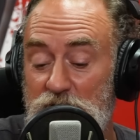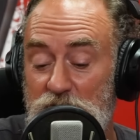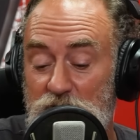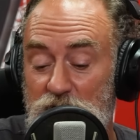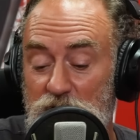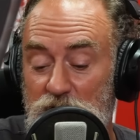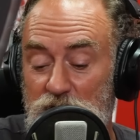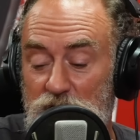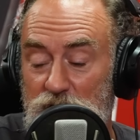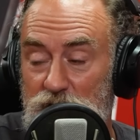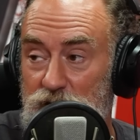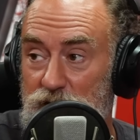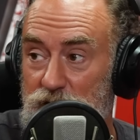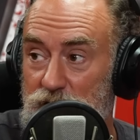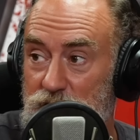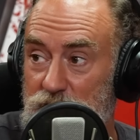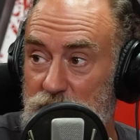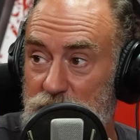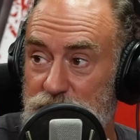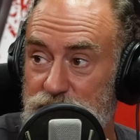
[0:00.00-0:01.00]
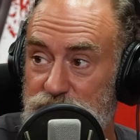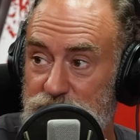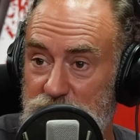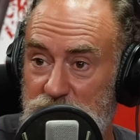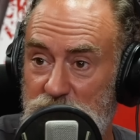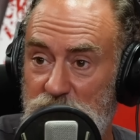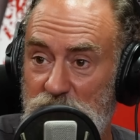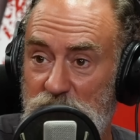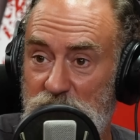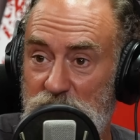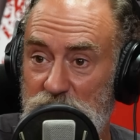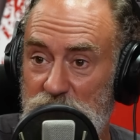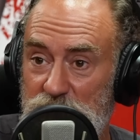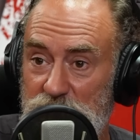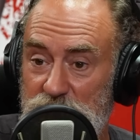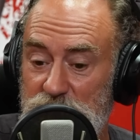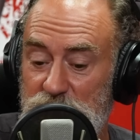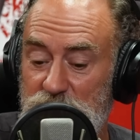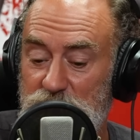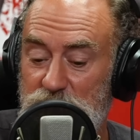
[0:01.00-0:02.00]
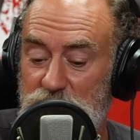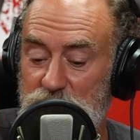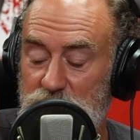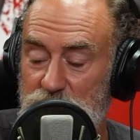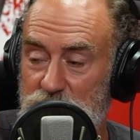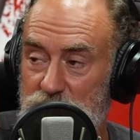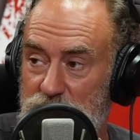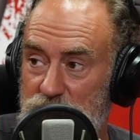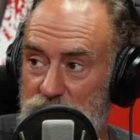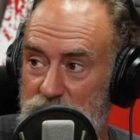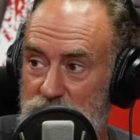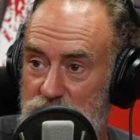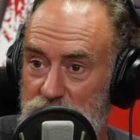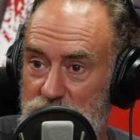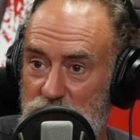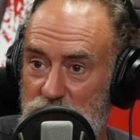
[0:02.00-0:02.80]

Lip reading: He loves it here as well, by the way. He seems really happy.